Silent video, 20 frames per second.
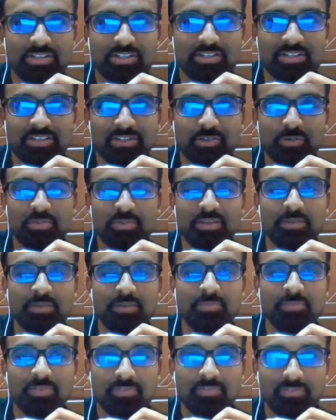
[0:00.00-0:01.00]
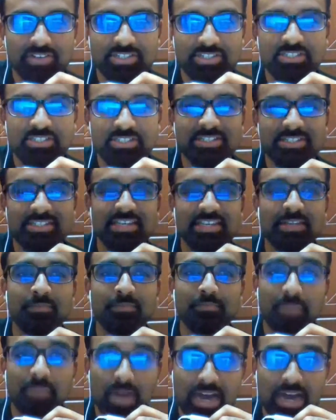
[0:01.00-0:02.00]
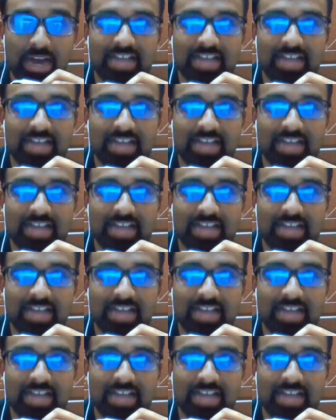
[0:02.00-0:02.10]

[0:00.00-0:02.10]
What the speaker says: in Bahasa Malaysia. Can you touch